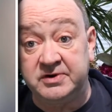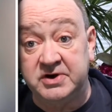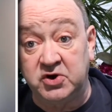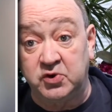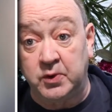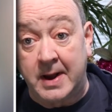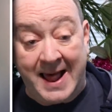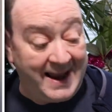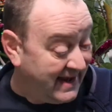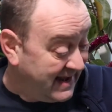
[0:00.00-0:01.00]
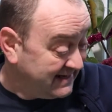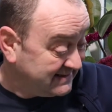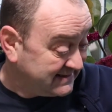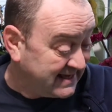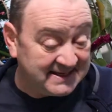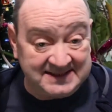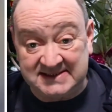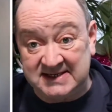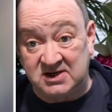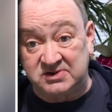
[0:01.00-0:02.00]
ado, let's get
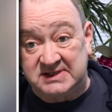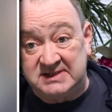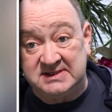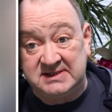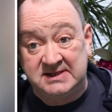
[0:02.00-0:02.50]
started